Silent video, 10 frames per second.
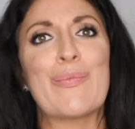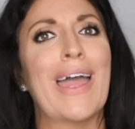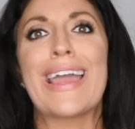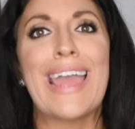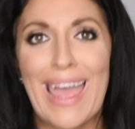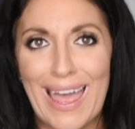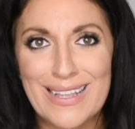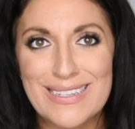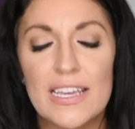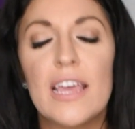I
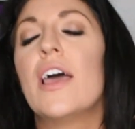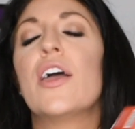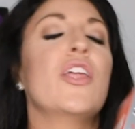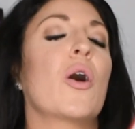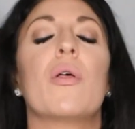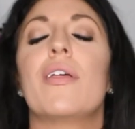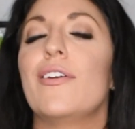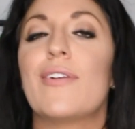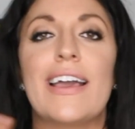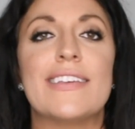can't. No,
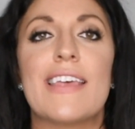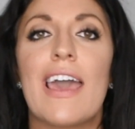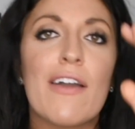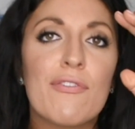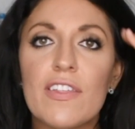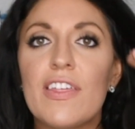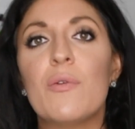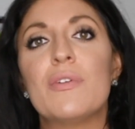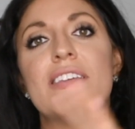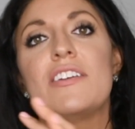you guys,
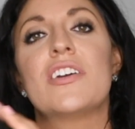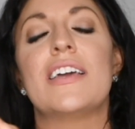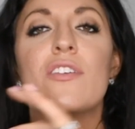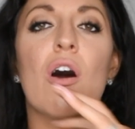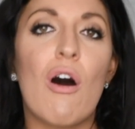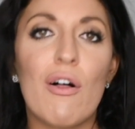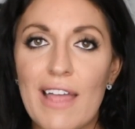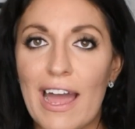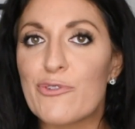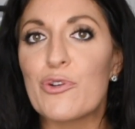everything with Zija is all
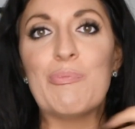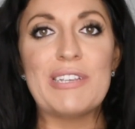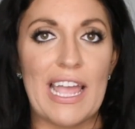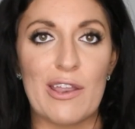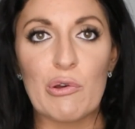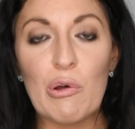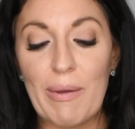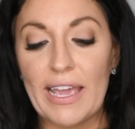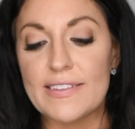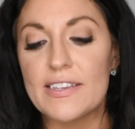natural, botanical
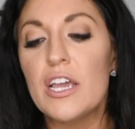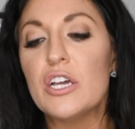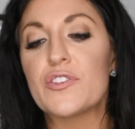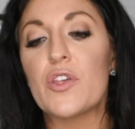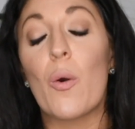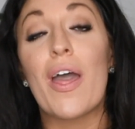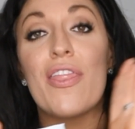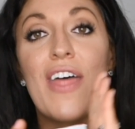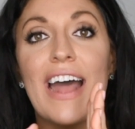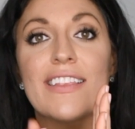based, so
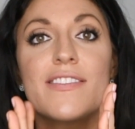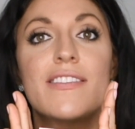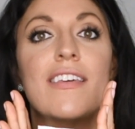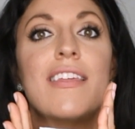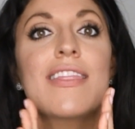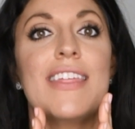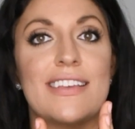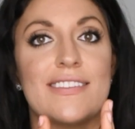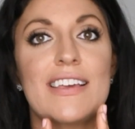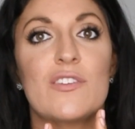that's
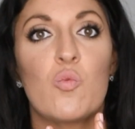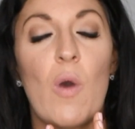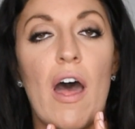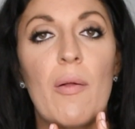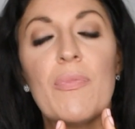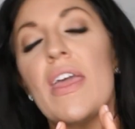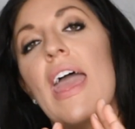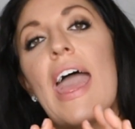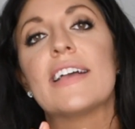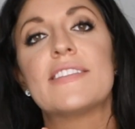this as well.
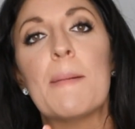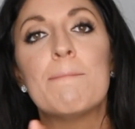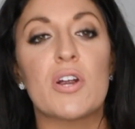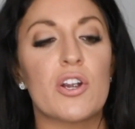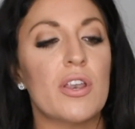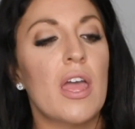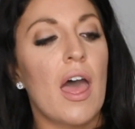XM Burn